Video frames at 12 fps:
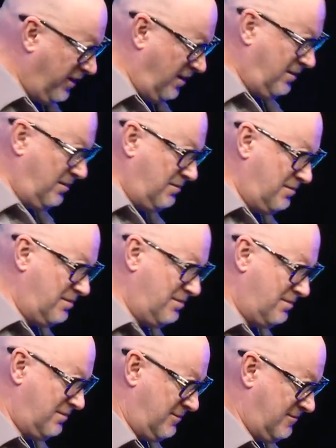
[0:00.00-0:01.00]
her
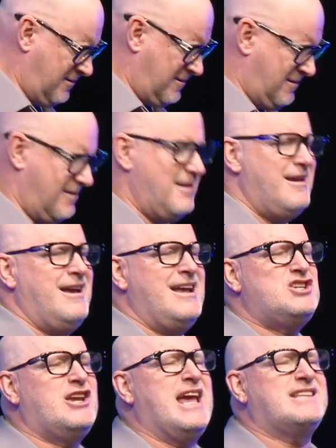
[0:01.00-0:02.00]
and
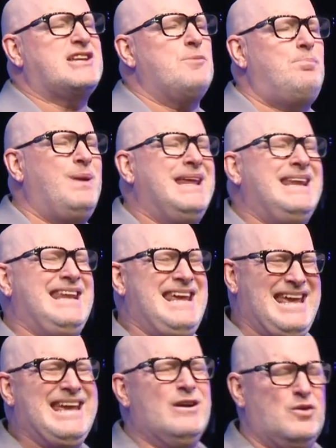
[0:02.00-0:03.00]
she gets completely
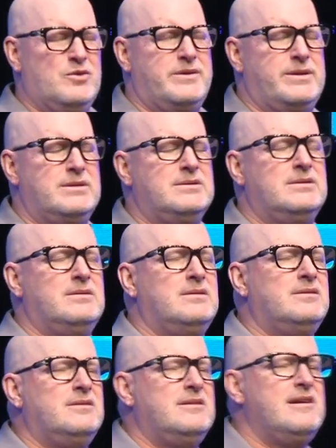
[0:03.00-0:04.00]
healed.
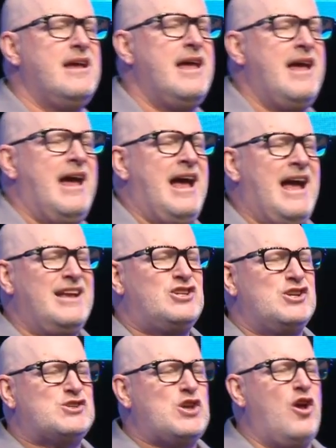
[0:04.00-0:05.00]
And she
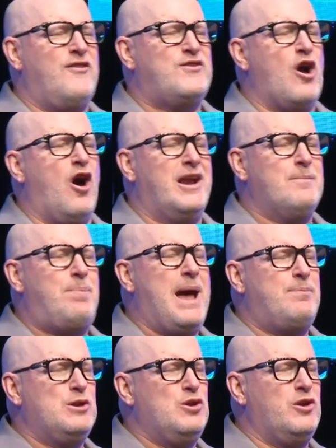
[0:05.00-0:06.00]
served God in
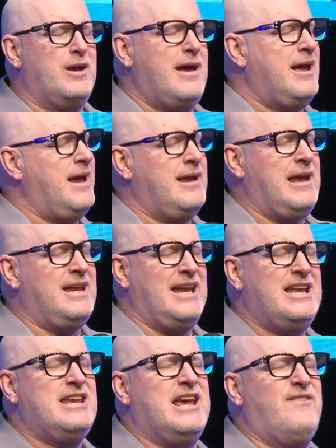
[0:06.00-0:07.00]
Papua New, uh, in, in
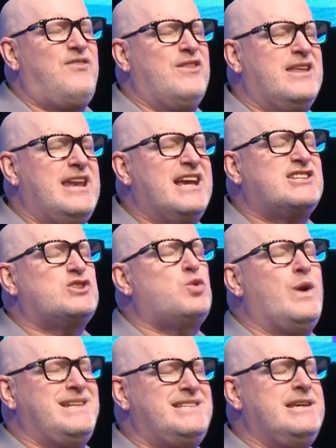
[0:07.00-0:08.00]
India for the next
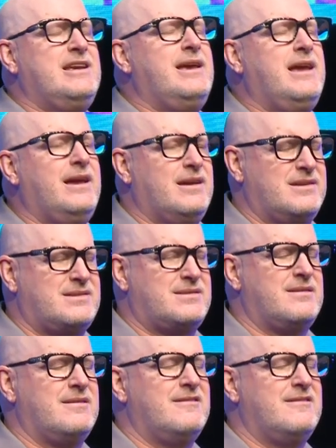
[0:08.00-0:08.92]
20 years.